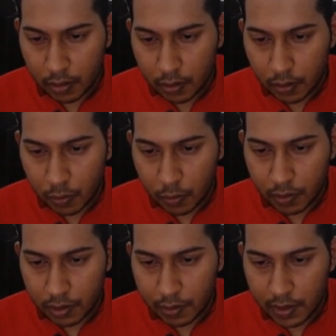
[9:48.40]
over
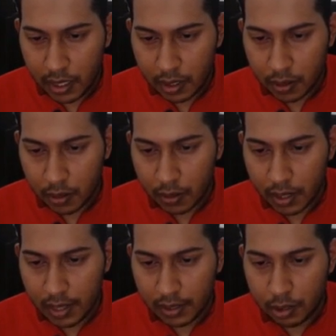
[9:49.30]
3.
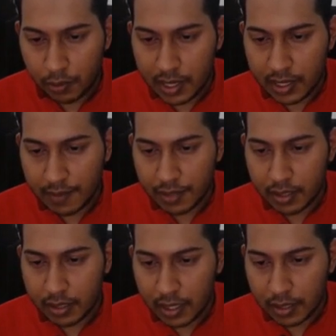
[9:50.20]
Okay, 3 times it's
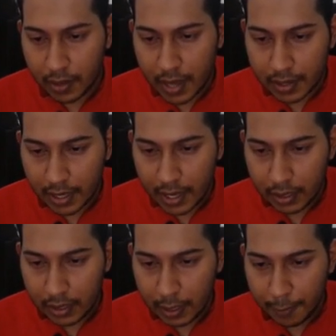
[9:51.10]
6, you get is
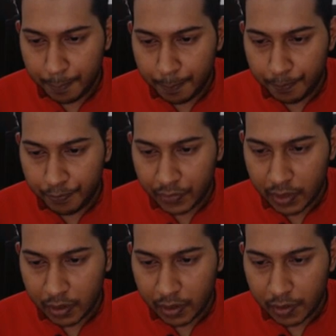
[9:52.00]
18.
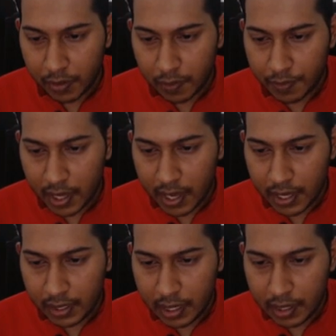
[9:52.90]
So from here
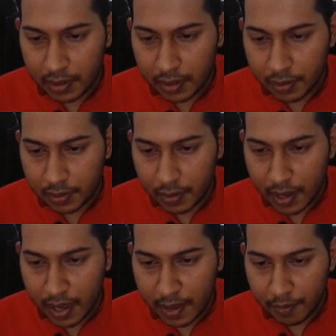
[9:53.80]
18 is equals to
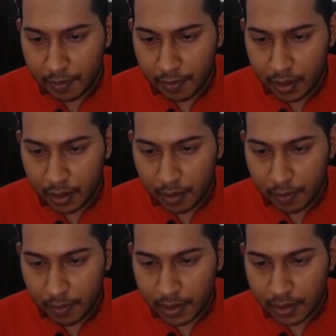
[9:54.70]
m
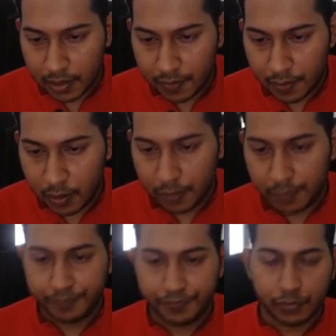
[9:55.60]
minus 4
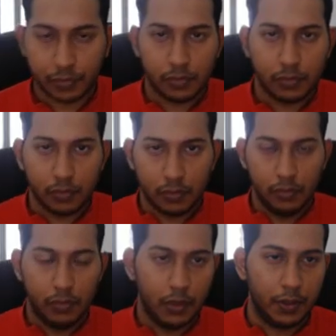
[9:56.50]

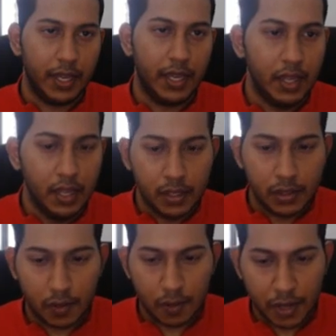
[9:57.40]
Okay,
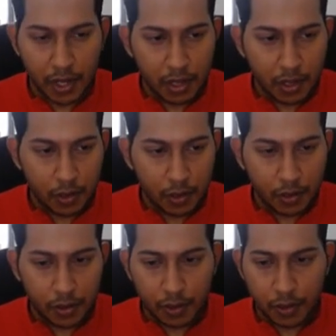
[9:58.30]
so from here
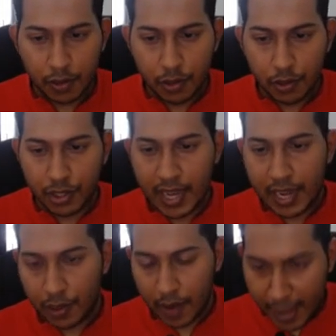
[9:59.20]
you should
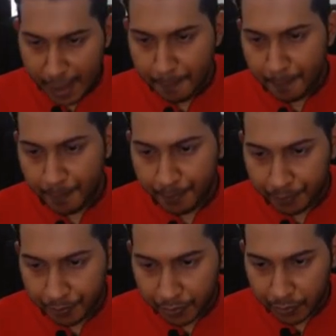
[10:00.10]
get your m
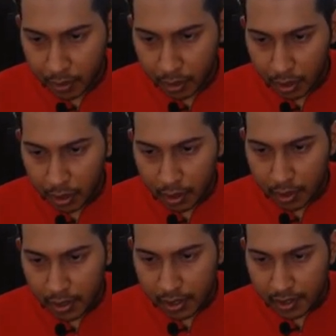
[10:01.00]

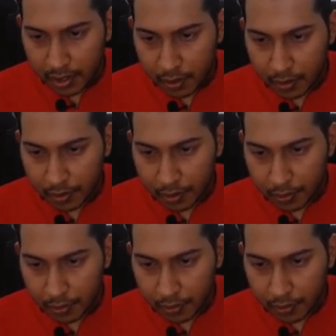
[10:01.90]
is equals to